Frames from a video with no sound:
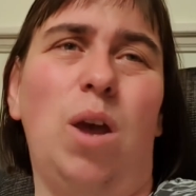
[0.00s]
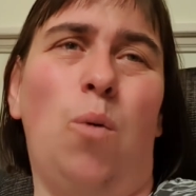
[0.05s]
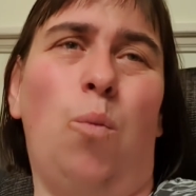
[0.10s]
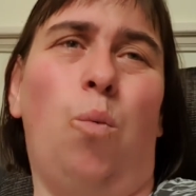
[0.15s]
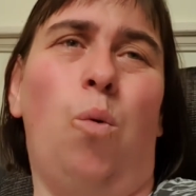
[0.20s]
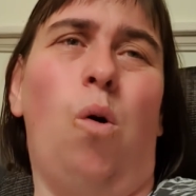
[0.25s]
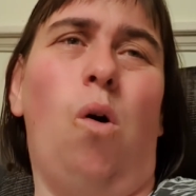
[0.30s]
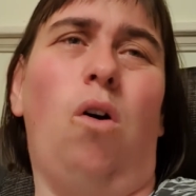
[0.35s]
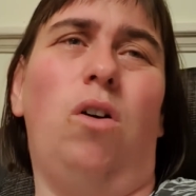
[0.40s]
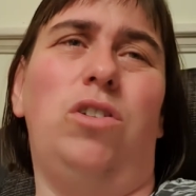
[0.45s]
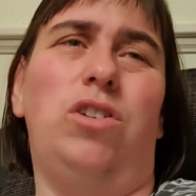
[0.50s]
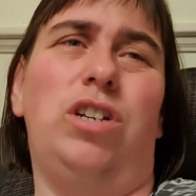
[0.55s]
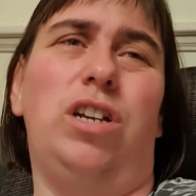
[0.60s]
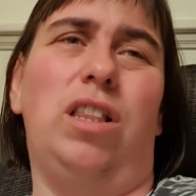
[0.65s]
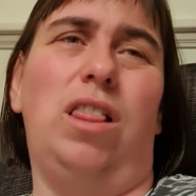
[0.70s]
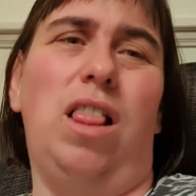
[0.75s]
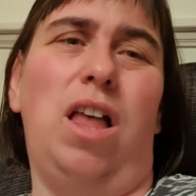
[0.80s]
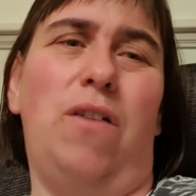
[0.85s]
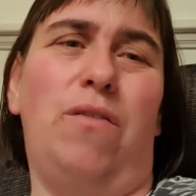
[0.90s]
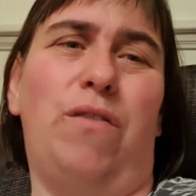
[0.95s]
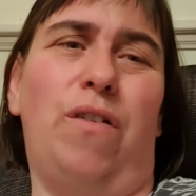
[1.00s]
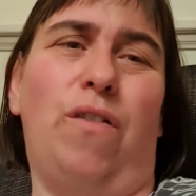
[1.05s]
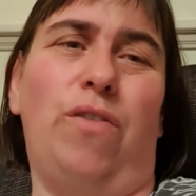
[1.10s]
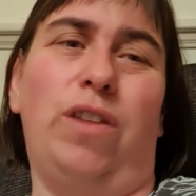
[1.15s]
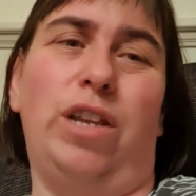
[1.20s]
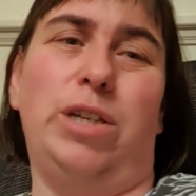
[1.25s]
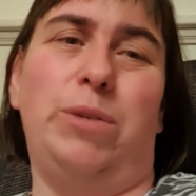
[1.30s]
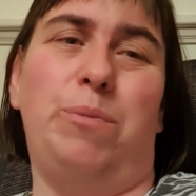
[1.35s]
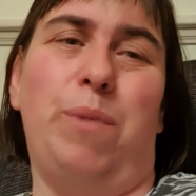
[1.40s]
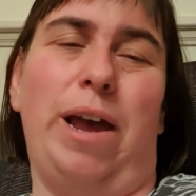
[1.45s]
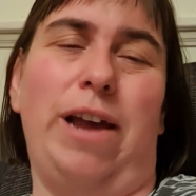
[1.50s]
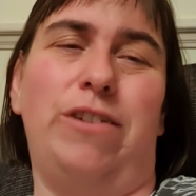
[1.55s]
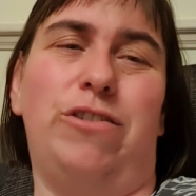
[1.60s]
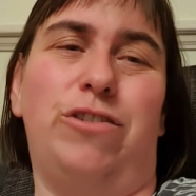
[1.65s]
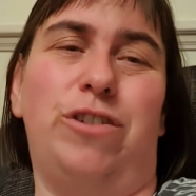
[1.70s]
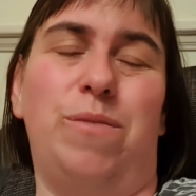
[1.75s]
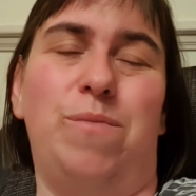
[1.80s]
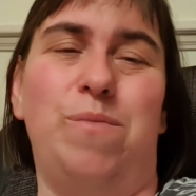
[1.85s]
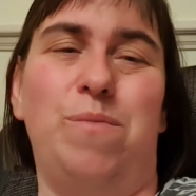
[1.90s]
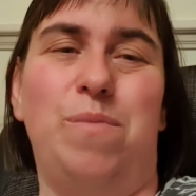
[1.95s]
watch Love on the
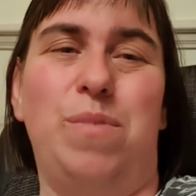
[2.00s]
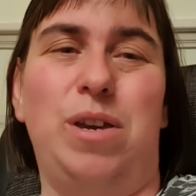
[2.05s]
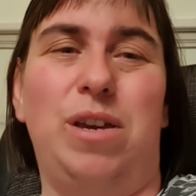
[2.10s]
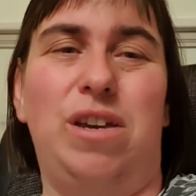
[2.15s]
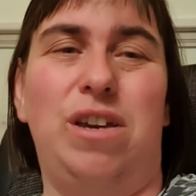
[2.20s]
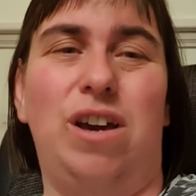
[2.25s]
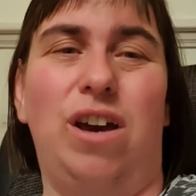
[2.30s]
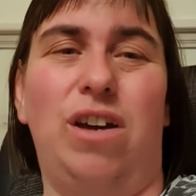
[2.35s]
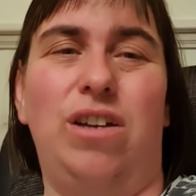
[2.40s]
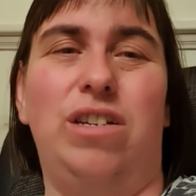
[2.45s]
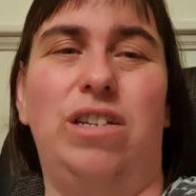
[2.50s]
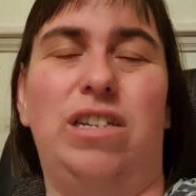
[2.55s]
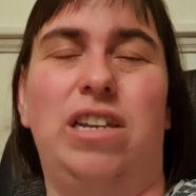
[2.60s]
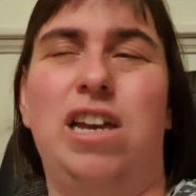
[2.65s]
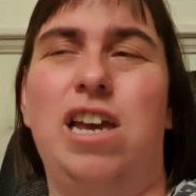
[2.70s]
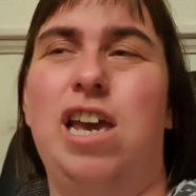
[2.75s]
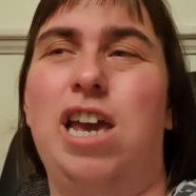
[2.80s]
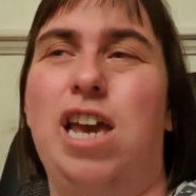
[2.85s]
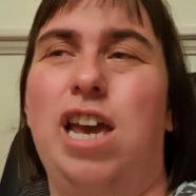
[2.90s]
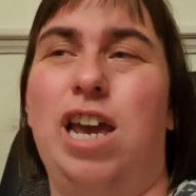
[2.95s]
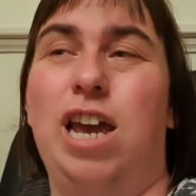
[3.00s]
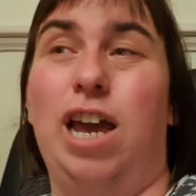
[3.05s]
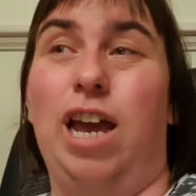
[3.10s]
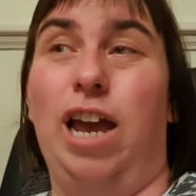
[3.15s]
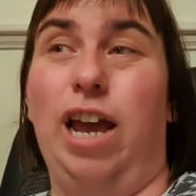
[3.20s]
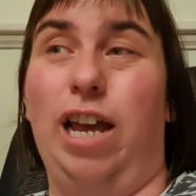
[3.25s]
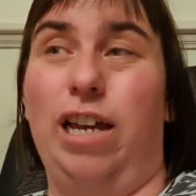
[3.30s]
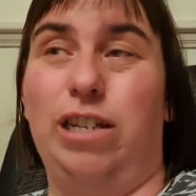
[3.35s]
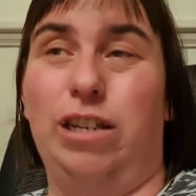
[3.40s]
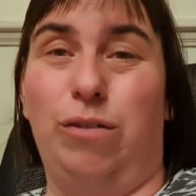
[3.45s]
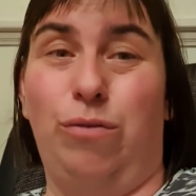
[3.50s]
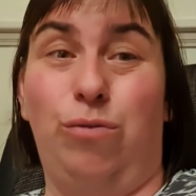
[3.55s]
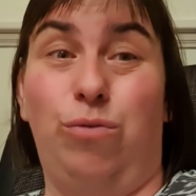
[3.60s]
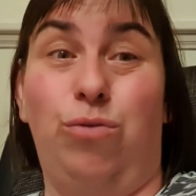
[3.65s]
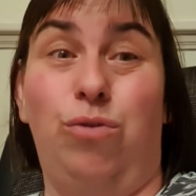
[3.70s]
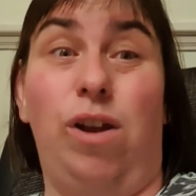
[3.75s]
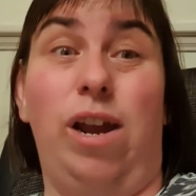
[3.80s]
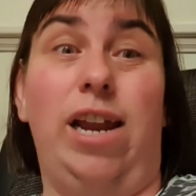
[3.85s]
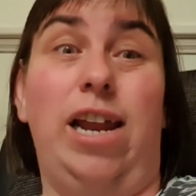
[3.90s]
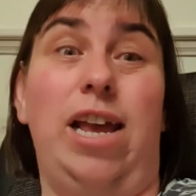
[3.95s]
Spectrum, because it's a
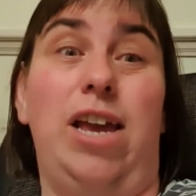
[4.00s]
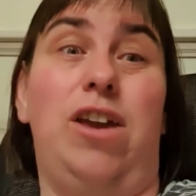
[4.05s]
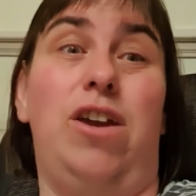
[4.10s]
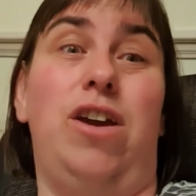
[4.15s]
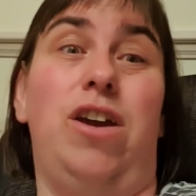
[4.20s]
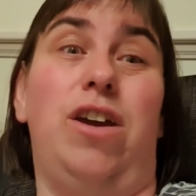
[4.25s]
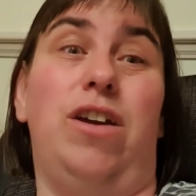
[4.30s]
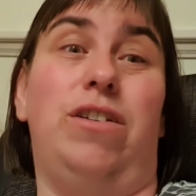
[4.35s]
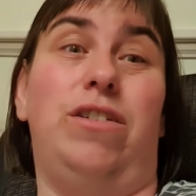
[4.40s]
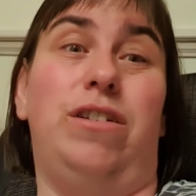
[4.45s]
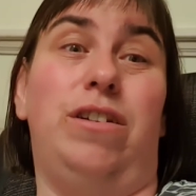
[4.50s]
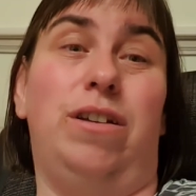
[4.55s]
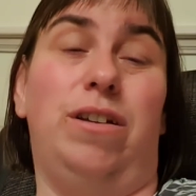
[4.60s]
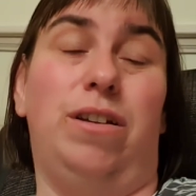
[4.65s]
really good